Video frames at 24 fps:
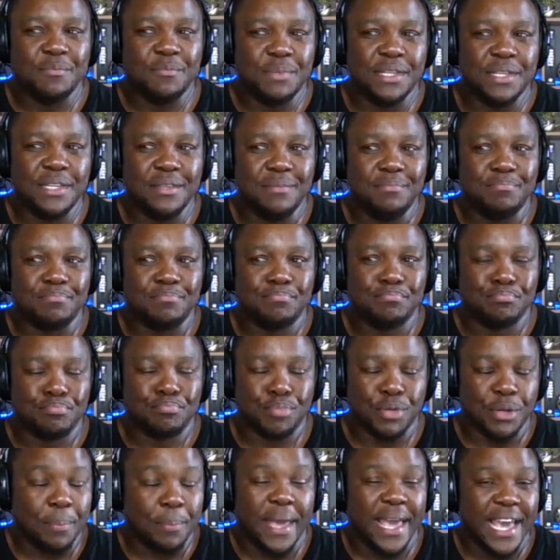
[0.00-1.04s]
be
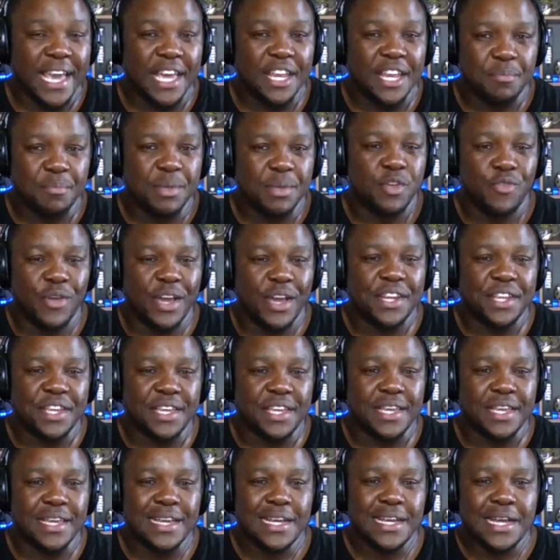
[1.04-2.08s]
prepared, be
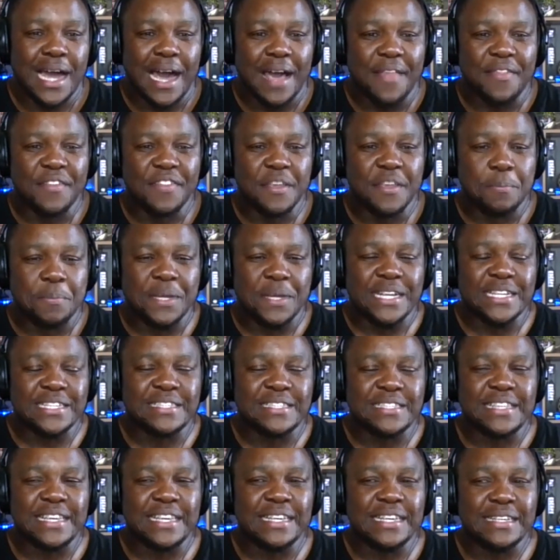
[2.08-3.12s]
ready. I think the
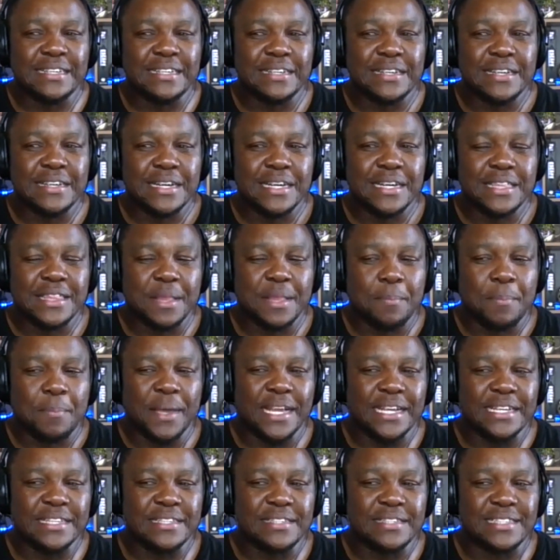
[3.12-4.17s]
biggest thing,
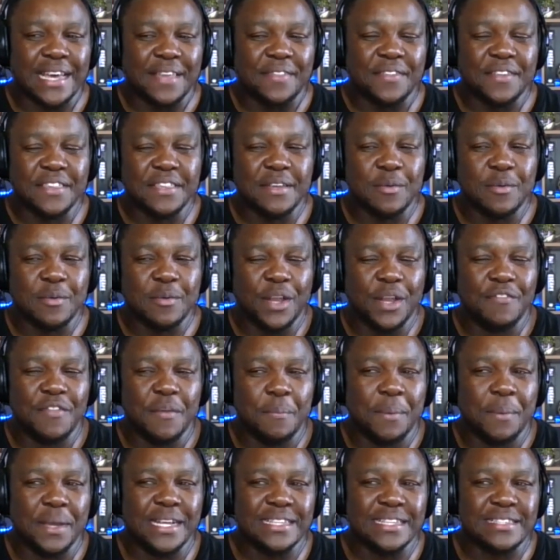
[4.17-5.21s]
I think that one of the
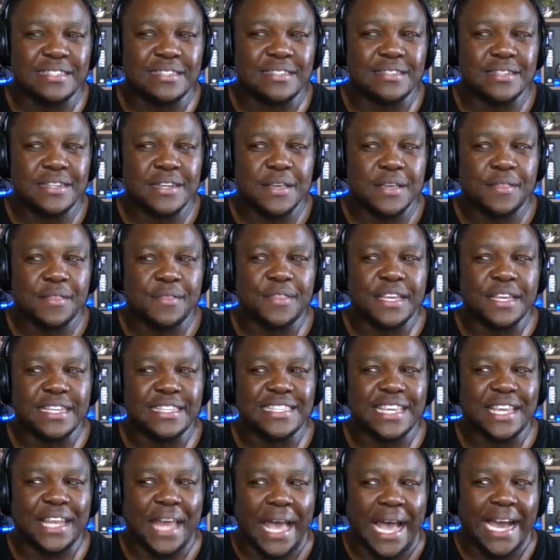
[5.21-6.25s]
biggest things
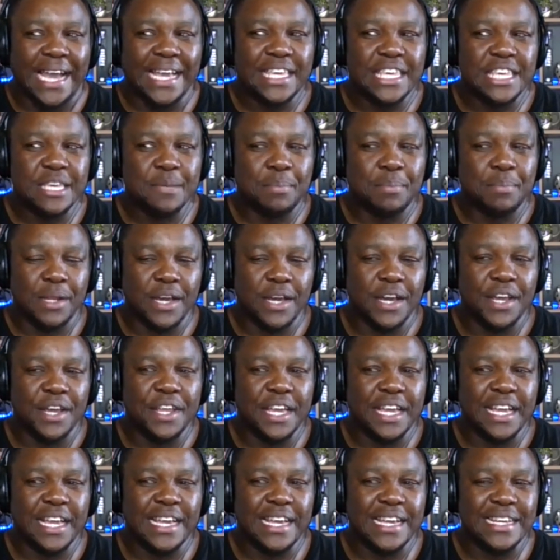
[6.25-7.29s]
that I keep
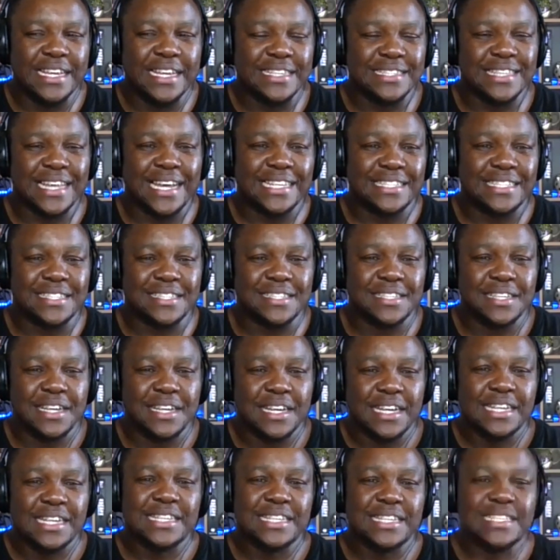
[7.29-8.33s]
learning is that
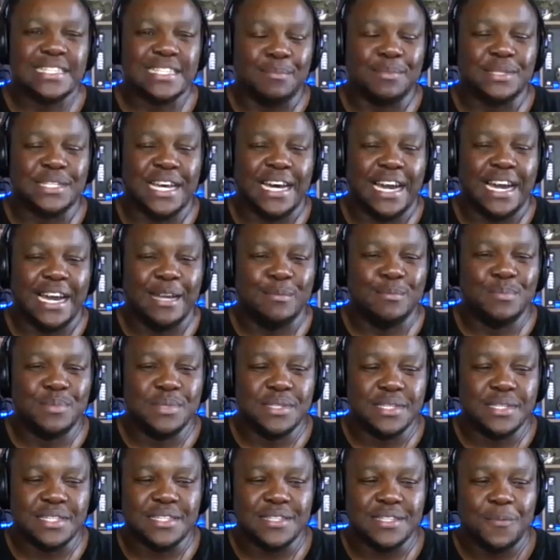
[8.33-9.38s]

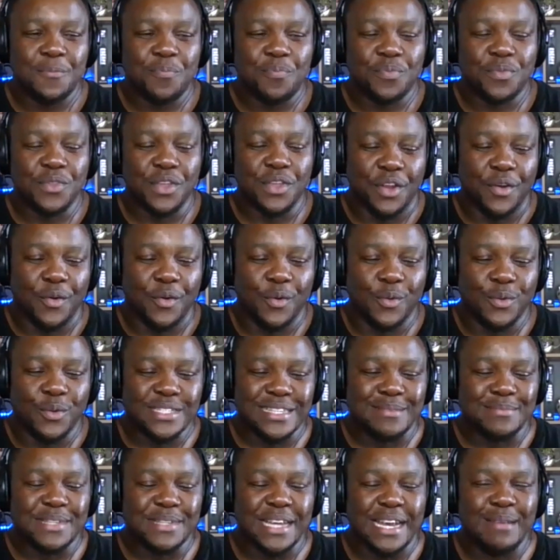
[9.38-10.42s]
sometimes
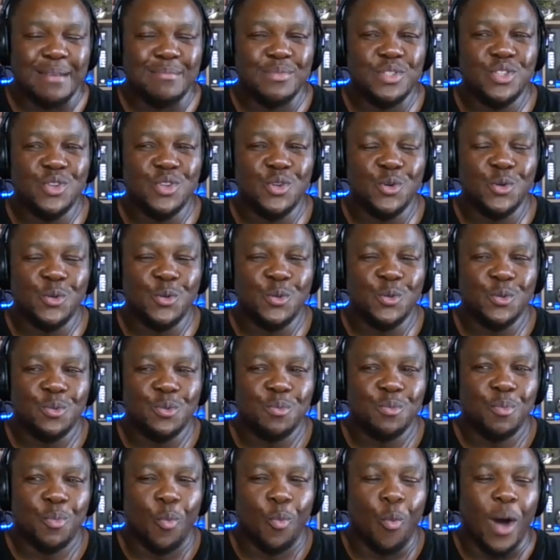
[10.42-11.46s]
you
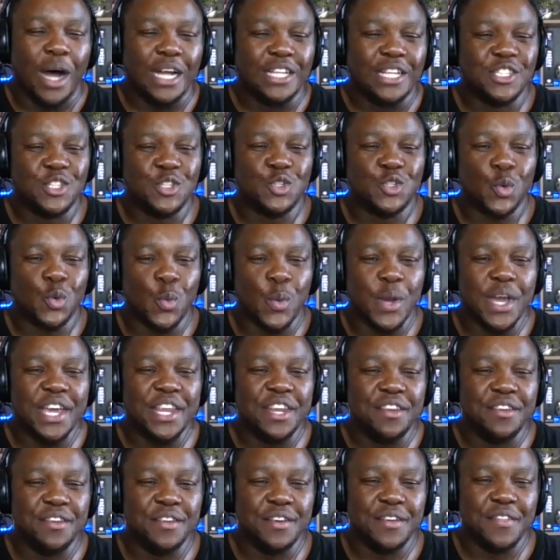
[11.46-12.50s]
want to
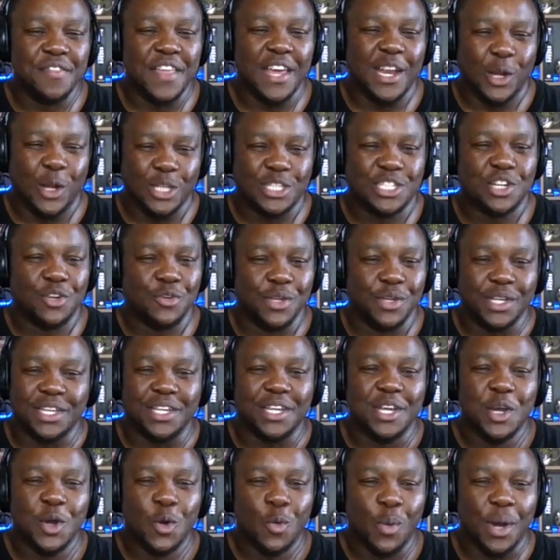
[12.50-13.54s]
win the lottery,
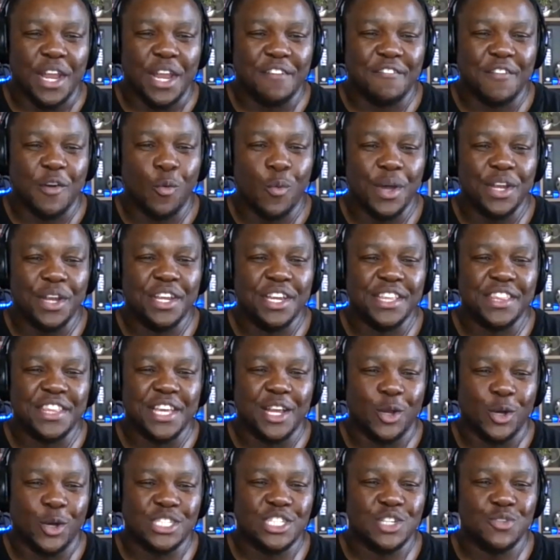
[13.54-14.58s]
whatever winning
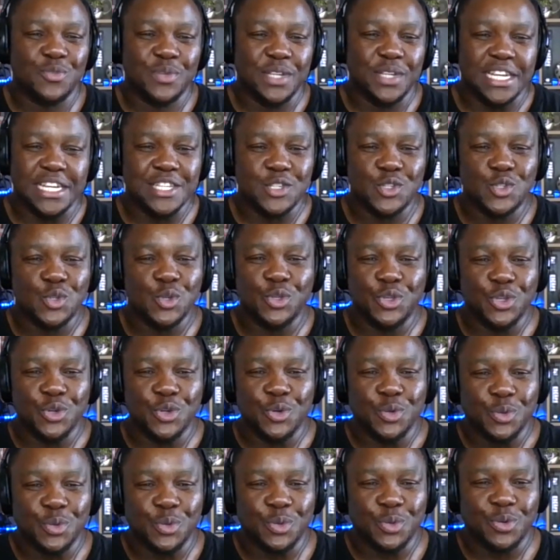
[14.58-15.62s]
the lottery is to
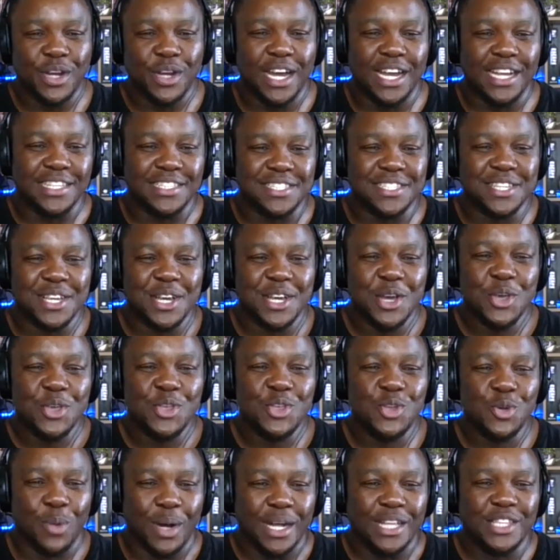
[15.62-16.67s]
you, right?
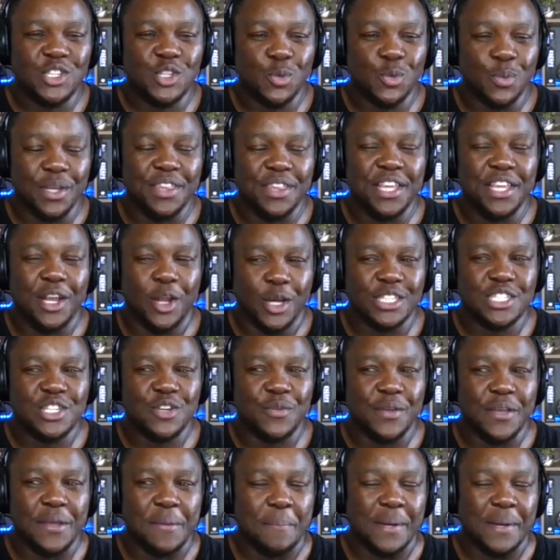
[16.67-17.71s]
You want to win the
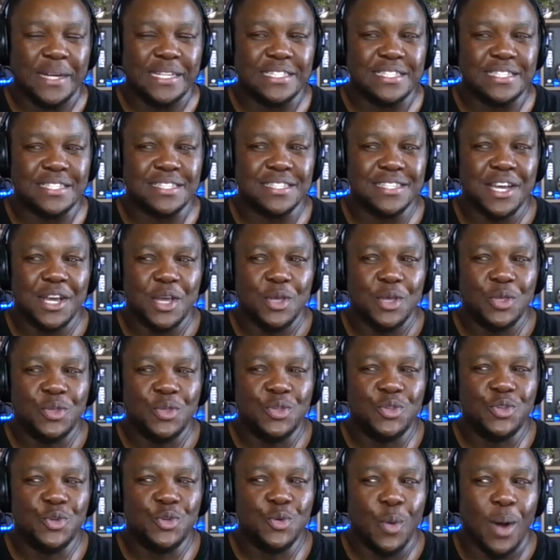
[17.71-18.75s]
lottery, but
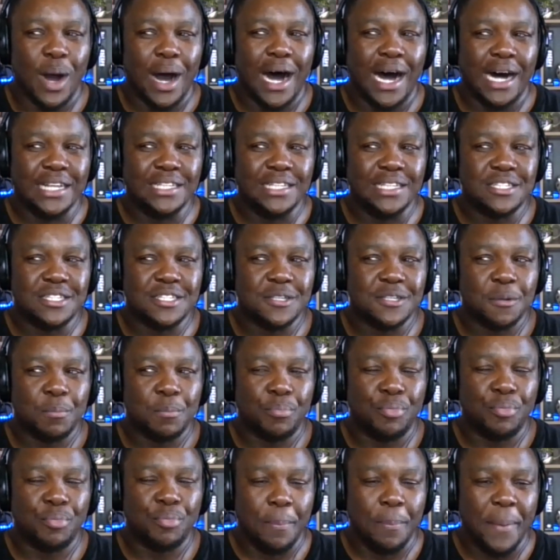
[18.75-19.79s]
you aren't
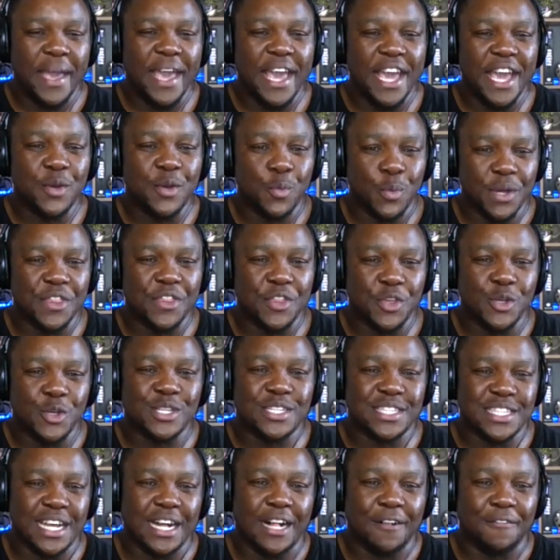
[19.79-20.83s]
prepared with
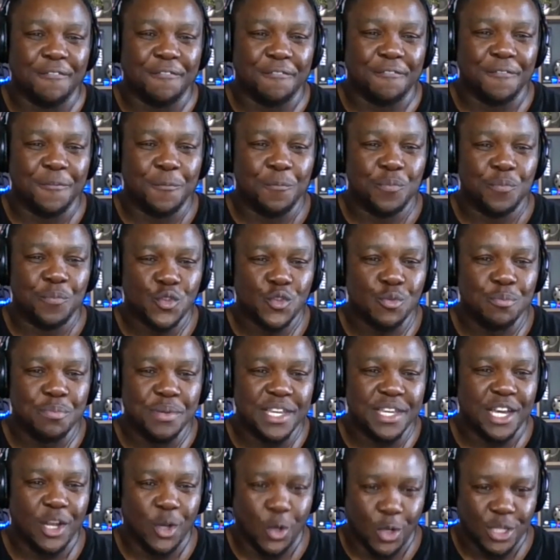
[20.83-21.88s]
yourself to
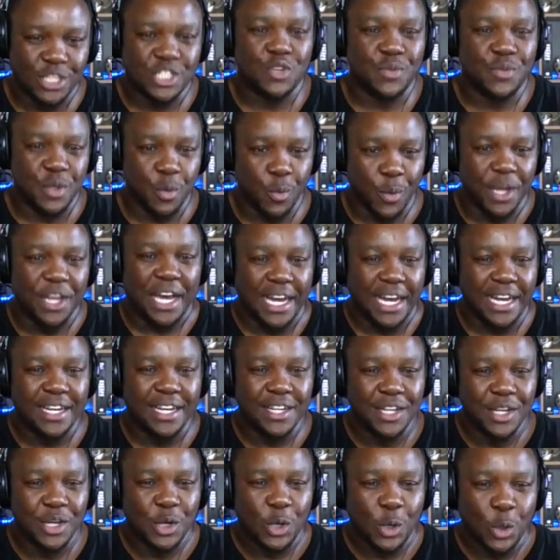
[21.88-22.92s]
be a lottery winner
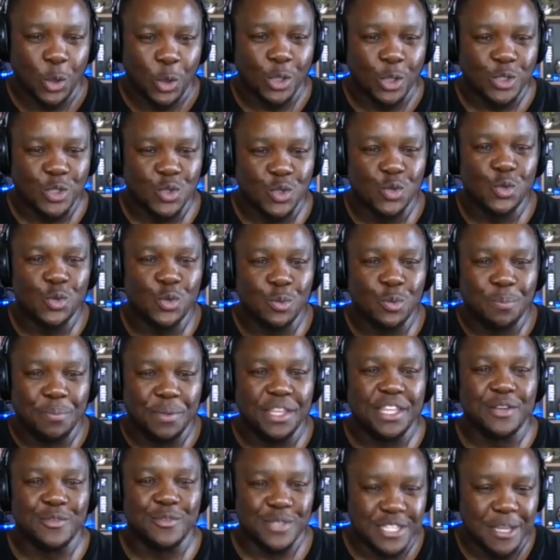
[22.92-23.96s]
or to be
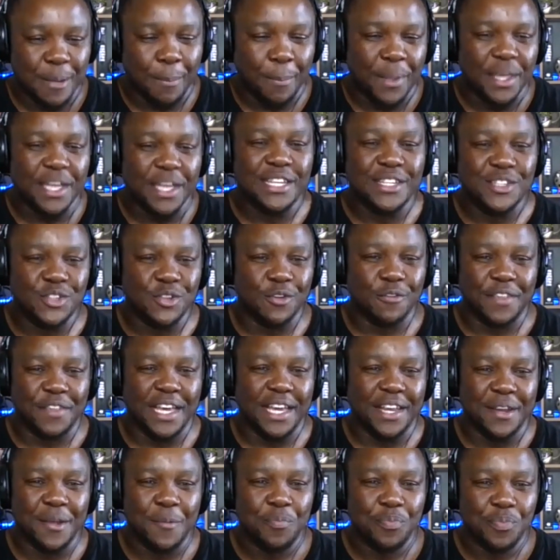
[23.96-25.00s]
the recipient of
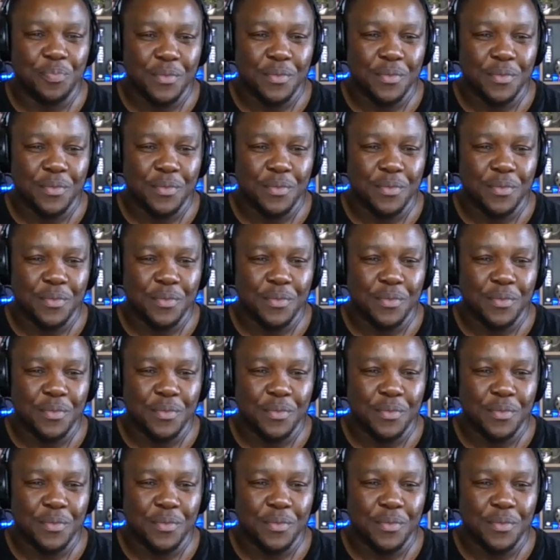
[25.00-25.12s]
that